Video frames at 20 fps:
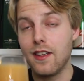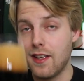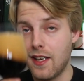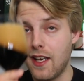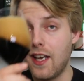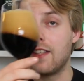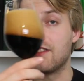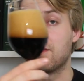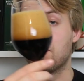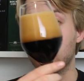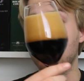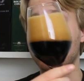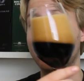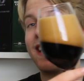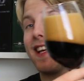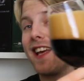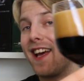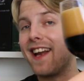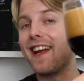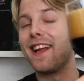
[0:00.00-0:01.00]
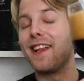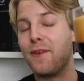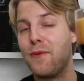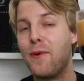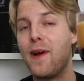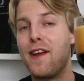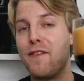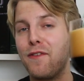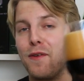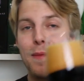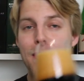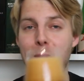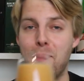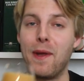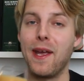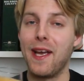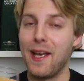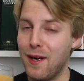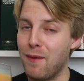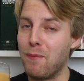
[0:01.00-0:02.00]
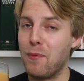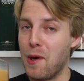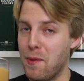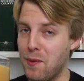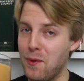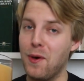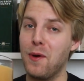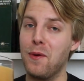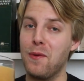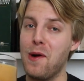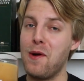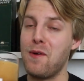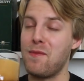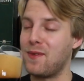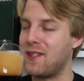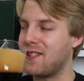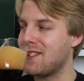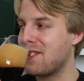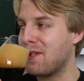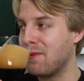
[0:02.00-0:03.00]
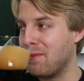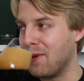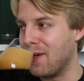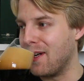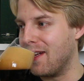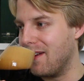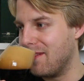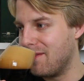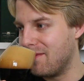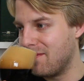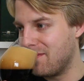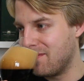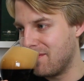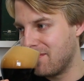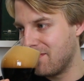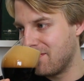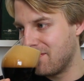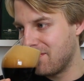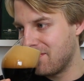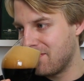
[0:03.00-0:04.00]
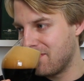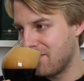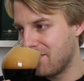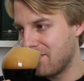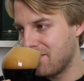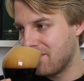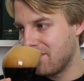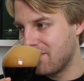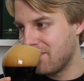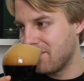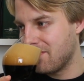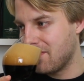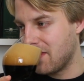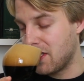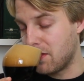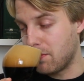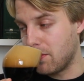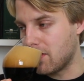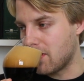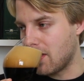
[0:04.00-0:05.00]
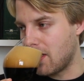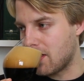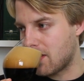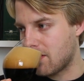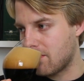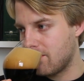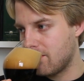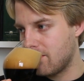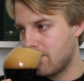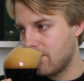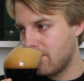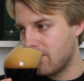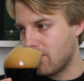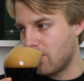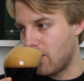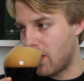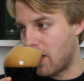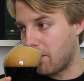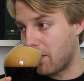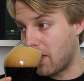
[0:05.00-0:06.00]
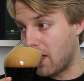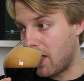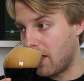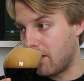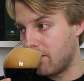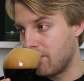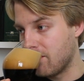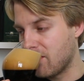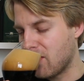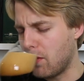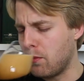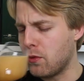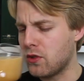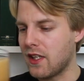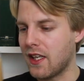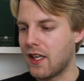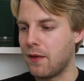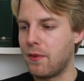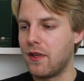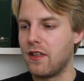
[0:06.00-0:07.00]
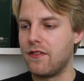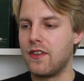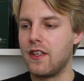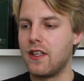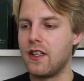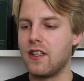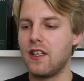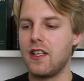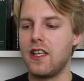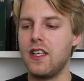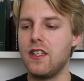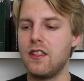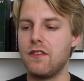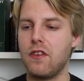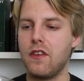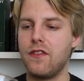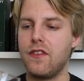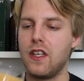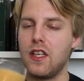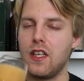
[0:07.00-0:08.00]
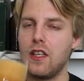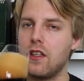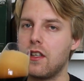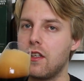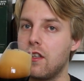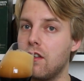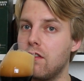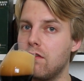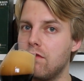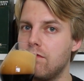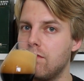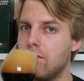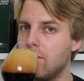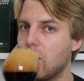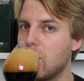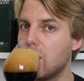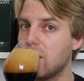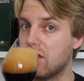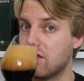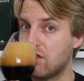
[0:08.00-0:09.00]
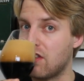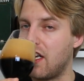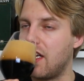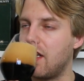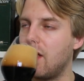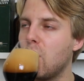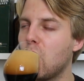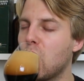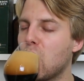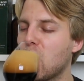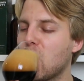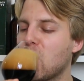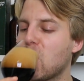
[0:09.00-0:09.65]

head is really getting in the way for me picking up proper aromas, but it smells nice what I'm getting. Almost like a bit of a hint of a vanilla note. Let's try it.